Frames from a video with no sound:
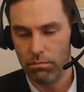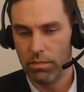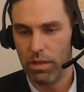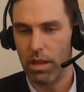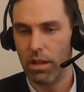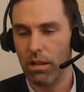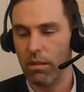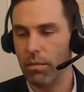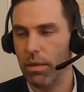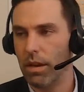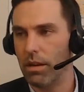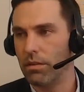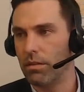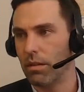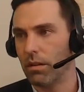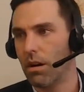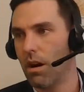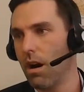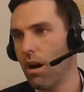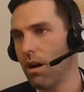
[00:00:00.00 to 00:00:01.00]

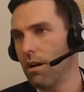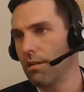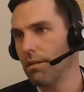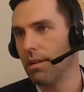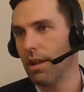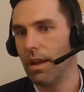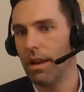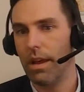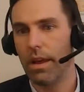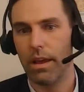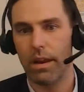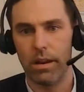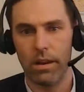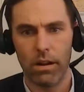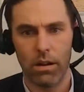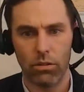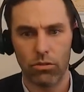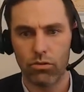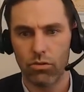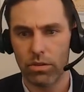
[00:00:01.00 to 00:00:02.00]
telemedicine cart that had an
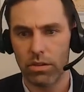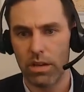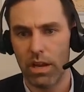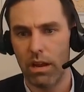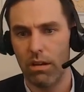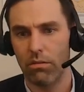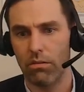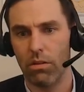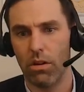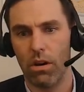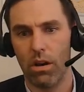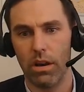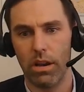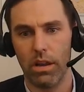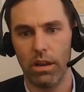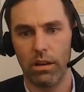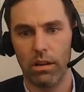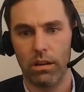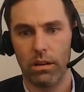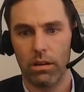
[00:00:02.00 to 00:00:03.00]
ultrasound on
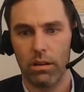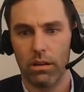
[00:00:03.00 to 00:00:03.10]
it,